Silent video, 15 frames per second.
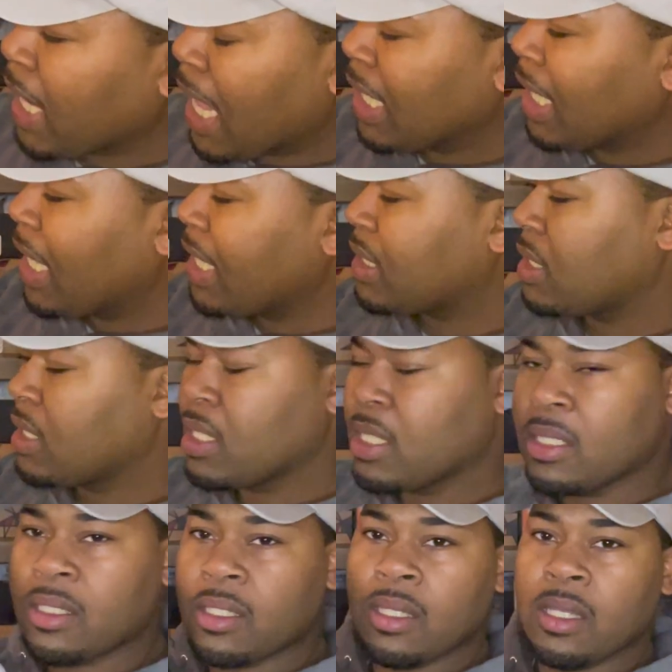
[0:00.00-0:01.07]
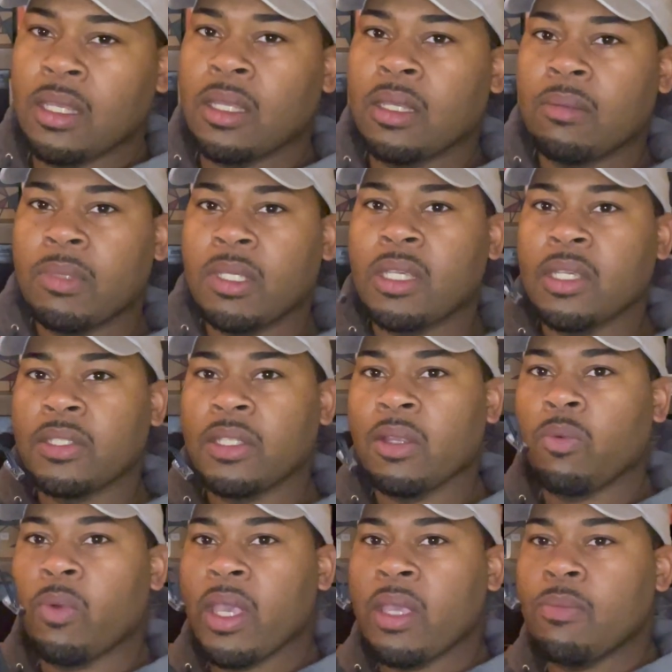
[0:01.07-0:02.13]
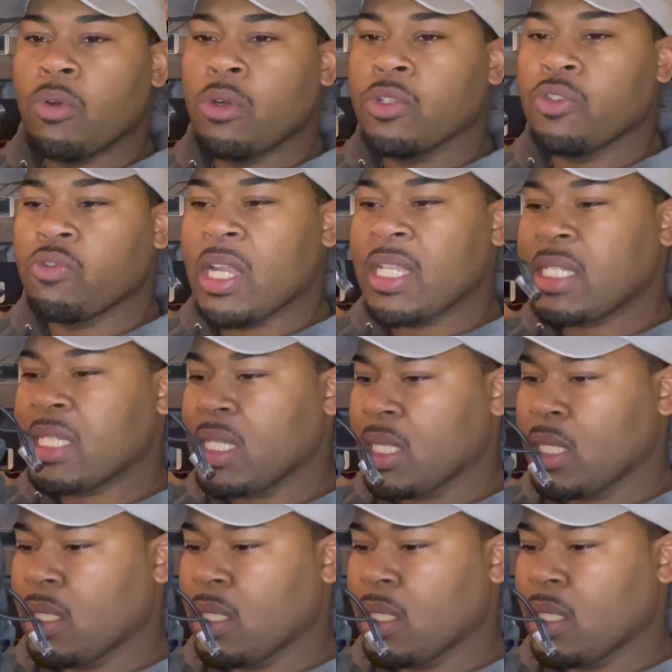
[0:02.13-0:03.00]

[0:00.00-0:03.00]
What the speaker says: I like these because they're way more dressy.